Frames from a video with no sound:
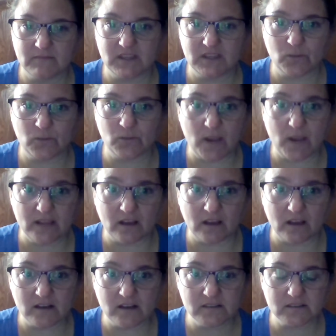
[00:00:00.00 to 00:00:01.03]
the weight
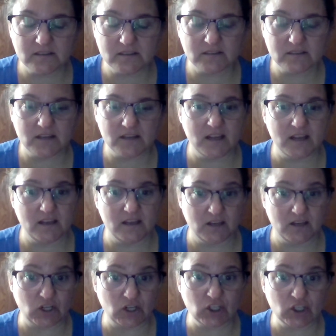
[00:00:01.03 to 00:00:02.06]
loss
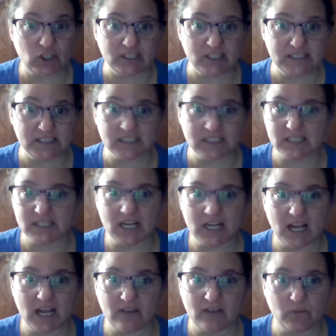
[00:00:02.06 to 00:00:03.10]
increased
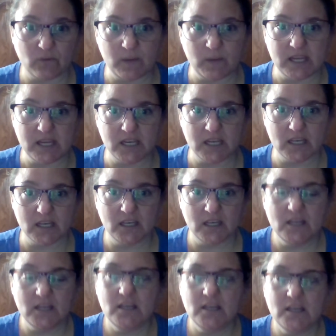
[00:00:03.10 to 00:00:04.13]
every week.
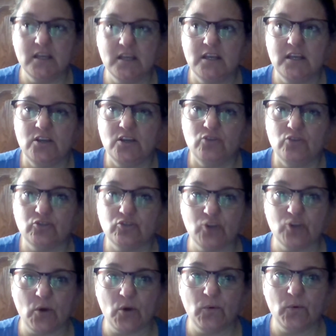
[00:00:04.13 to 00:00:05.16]

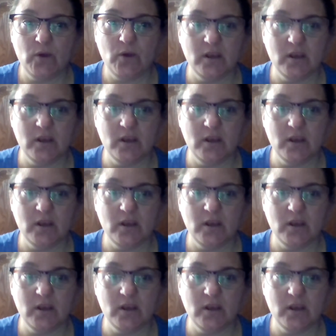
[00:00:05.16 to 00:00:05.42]
So,